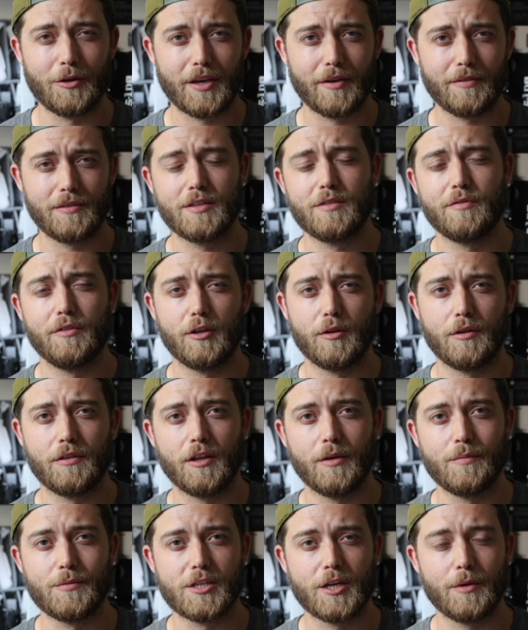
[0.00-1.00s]
Give this video a
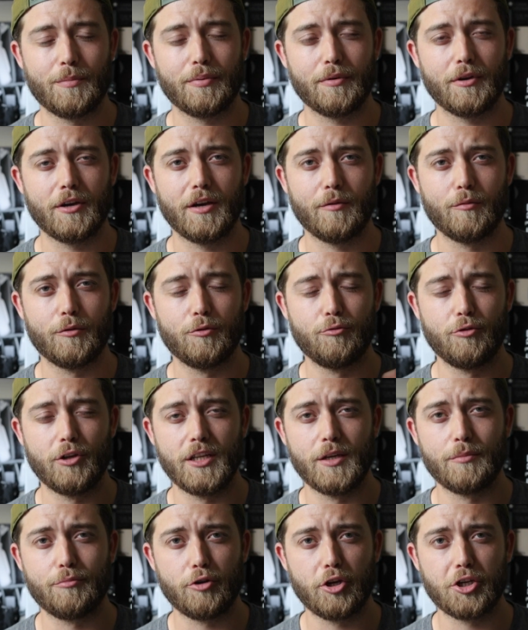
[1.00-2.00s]
thumbs up, I would
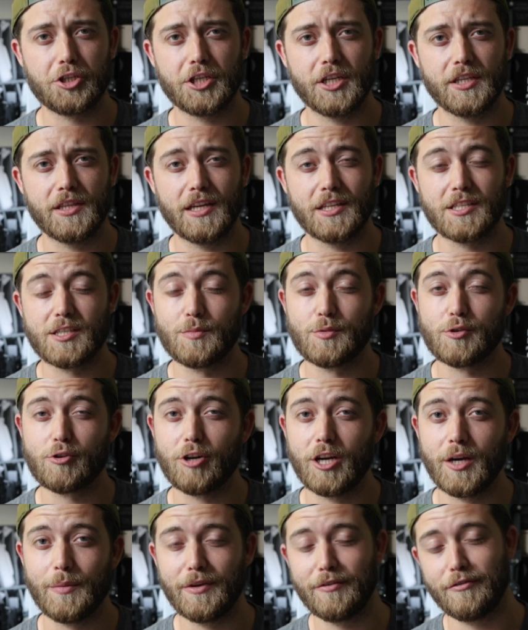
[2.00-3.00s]
really appreciate that.
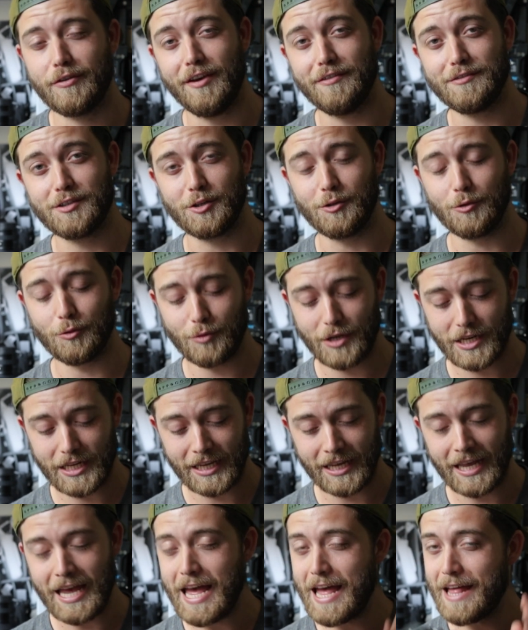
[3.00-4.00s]
Subscribe if you haven't
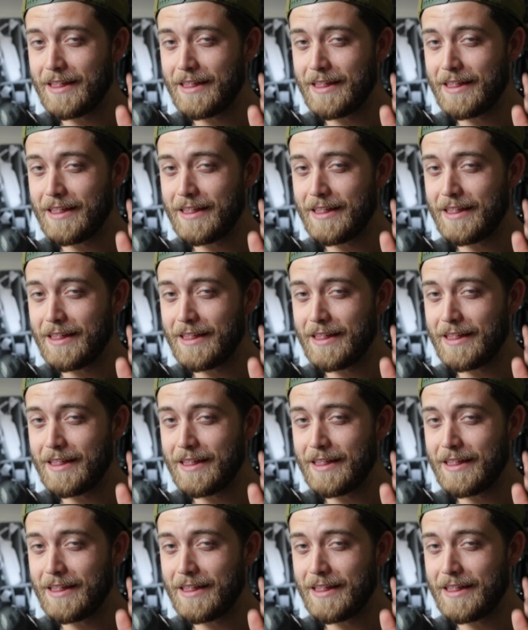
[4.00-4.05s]
already.